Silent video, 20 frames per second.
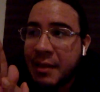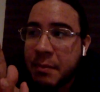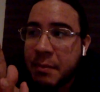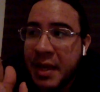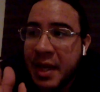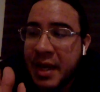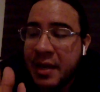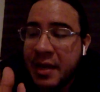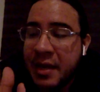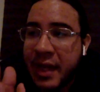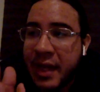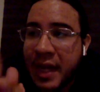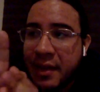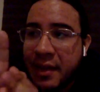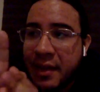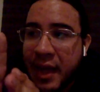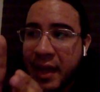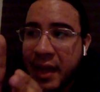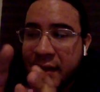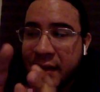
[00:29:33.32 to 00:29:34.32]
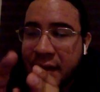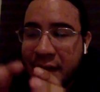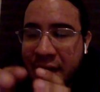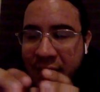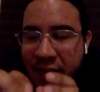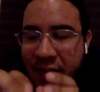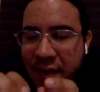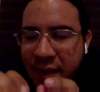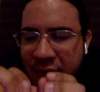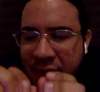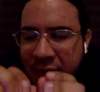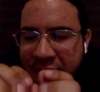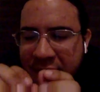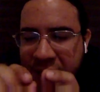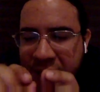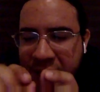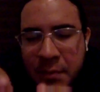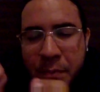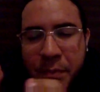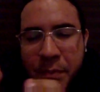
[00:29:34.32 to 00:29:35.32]
means, and this is the
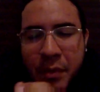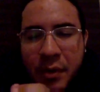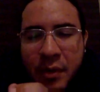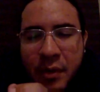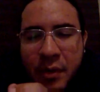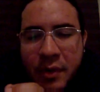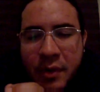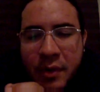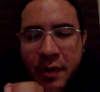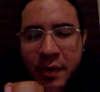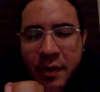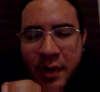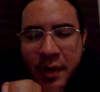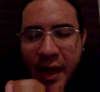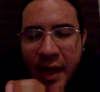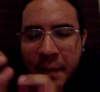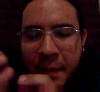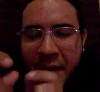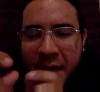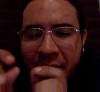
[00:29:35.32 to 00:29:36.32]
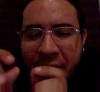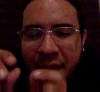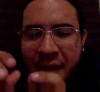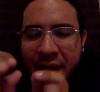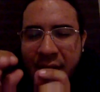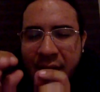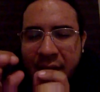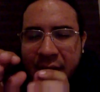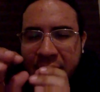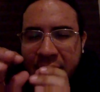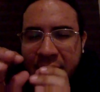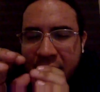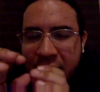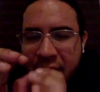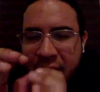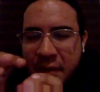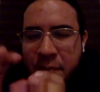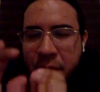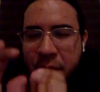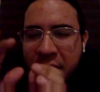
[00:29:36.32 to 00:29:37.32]
simplest, the
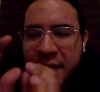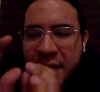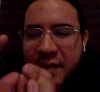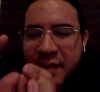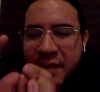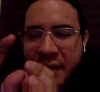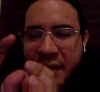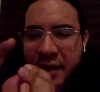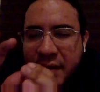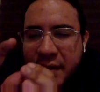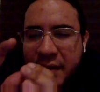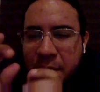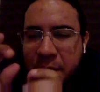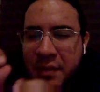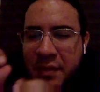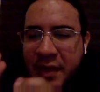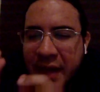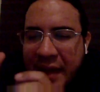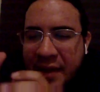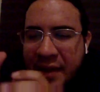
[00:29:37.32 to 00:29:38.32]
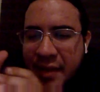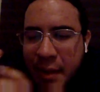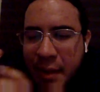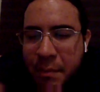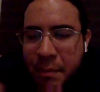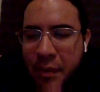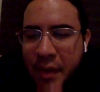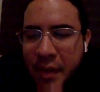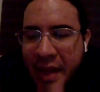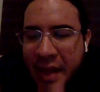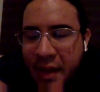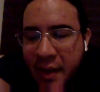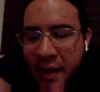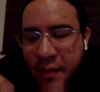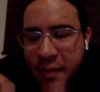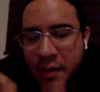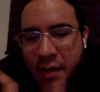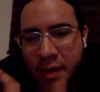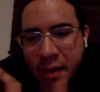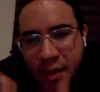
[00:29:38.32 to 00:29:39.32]
simplest example I
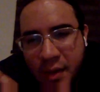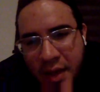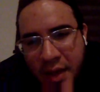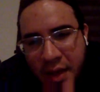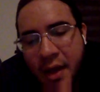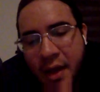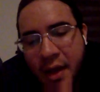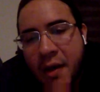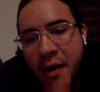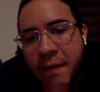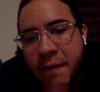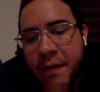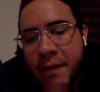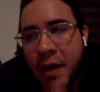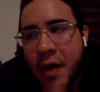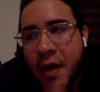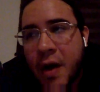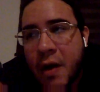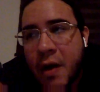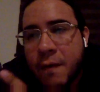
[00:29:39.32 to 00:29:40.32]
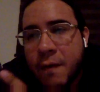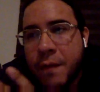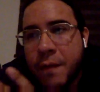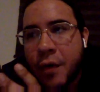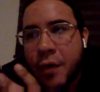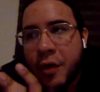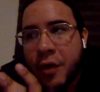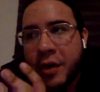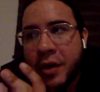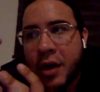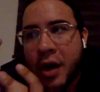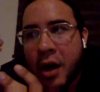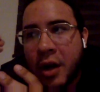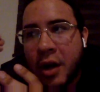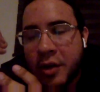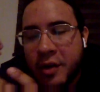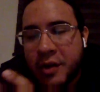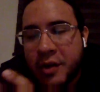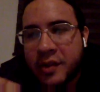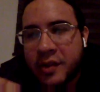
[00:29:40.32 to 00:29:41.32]
can think of. for
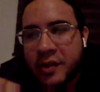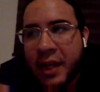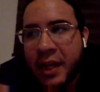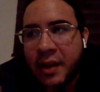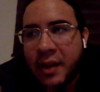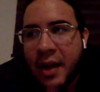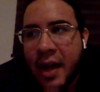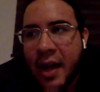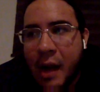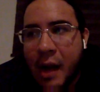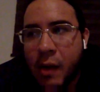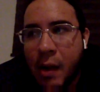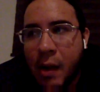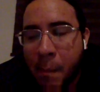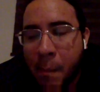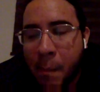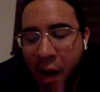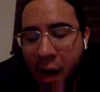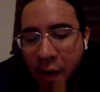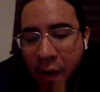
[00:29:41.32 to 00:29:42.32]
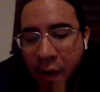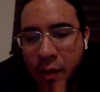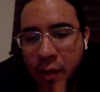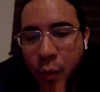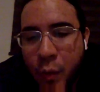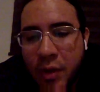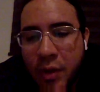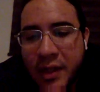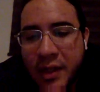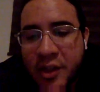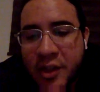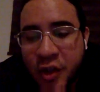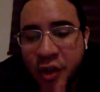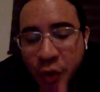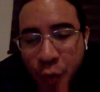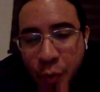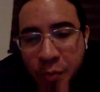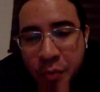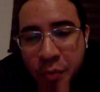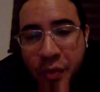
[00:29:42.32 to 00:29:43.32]
understanding how a model will
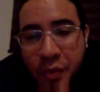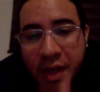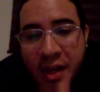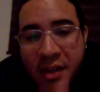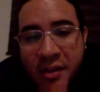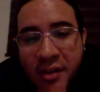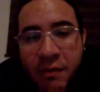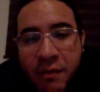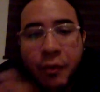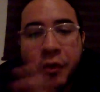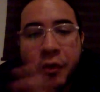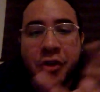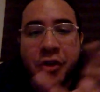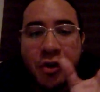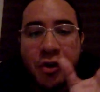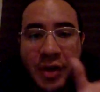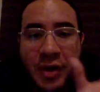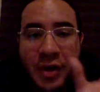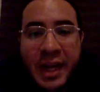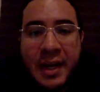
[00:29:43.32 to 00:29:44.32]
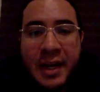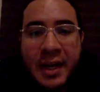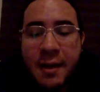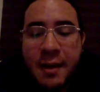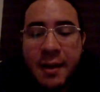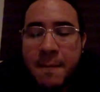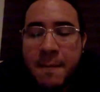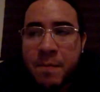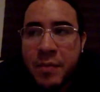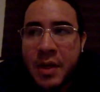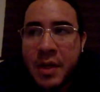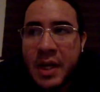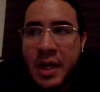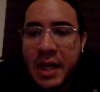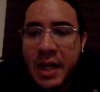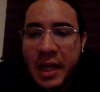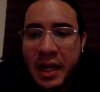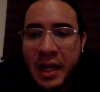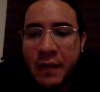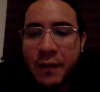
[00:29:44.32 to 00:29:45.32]
assume things for your data.
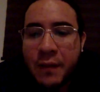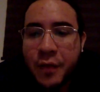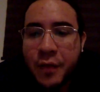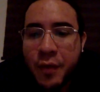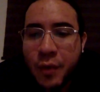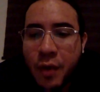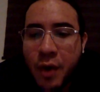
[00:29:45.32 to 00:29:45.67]
If you